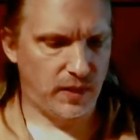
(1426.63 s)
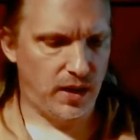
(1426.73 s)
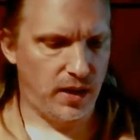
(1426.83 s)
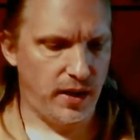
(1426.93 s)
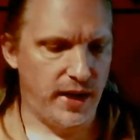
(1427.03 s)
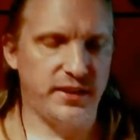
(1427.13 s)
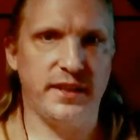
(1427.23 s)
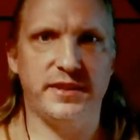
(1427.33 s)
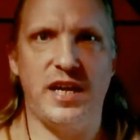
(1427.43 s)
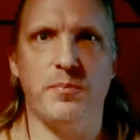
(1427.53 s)
As an
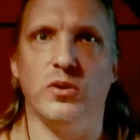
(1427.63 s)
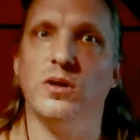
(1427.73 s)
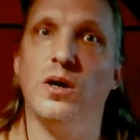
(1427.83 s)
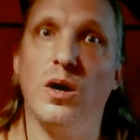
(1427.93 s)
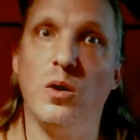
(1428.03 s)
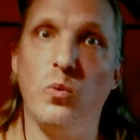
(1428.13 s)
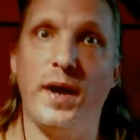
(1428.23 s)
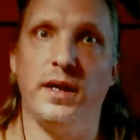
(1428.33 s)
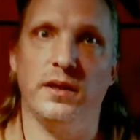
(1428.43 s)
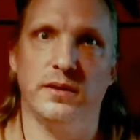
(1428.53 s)
example, a
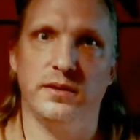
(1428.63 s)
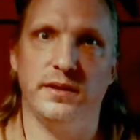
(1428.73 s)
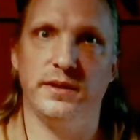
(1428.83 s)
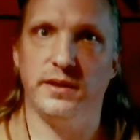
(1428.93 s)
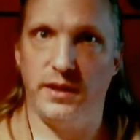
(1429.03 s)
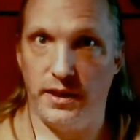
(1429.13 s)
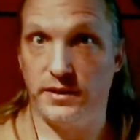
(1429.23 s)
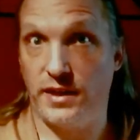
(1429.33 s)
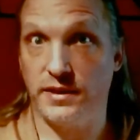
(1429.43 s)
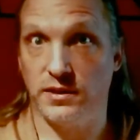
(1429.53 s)
wedding is in
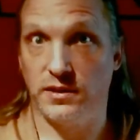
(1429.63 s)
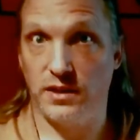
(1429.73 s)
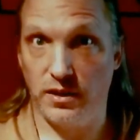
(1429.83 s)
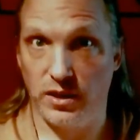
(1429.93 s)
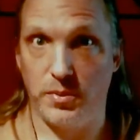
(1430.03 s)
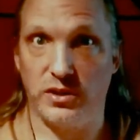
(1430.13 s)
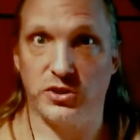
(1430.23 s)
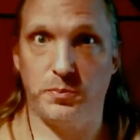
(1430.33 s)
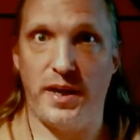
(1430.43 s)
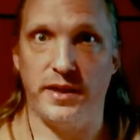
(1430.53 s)
its essence a liminal
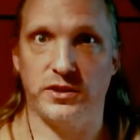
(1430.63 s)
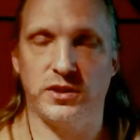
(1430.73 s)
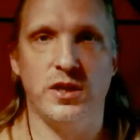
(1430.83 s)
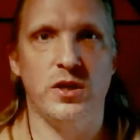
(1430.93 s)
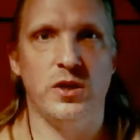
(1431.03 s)
space.